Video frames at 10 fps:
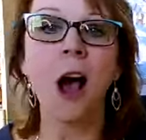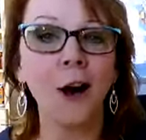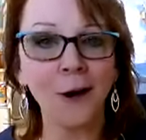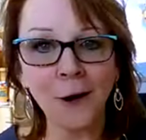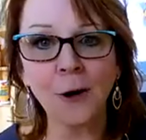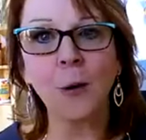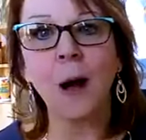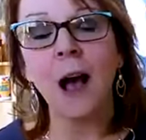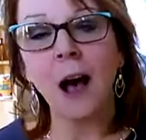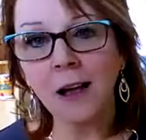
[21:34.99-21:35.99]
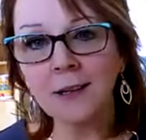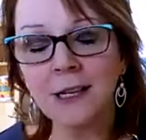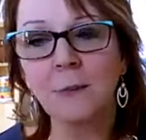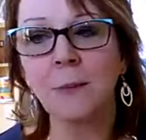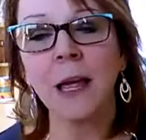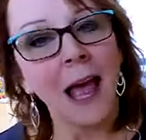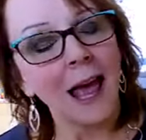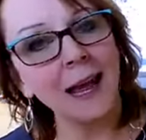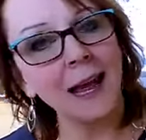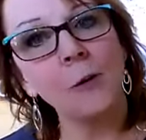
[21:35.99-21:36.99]
Oh, awesome.
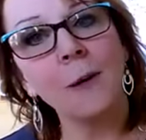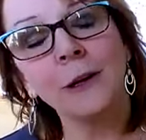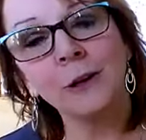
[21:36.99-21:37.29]
And how about